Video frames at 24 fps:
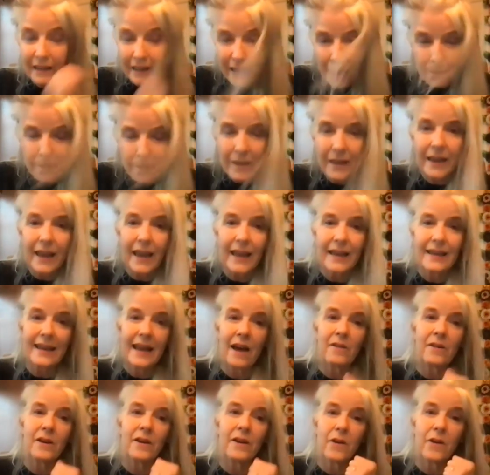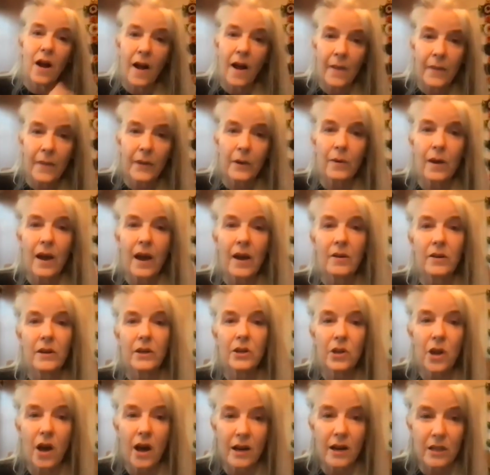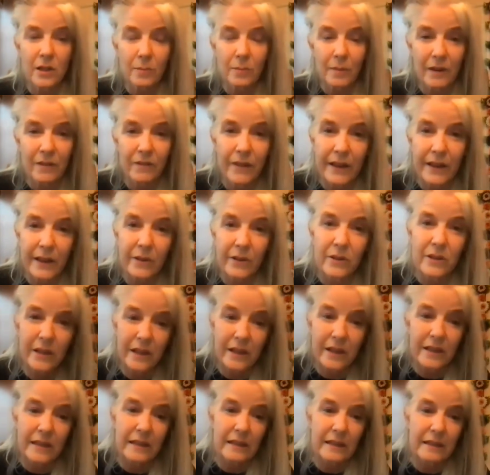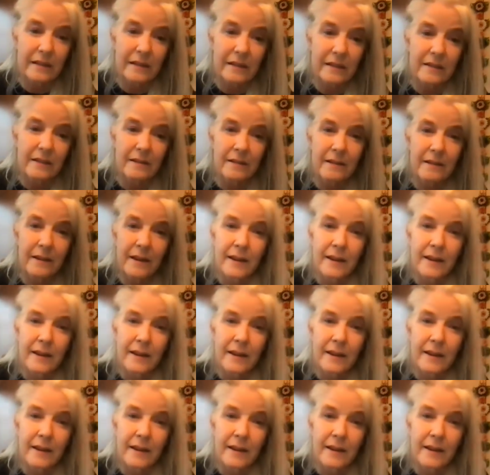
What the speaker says: let me get down here on the ground and talk to my fellow citizens.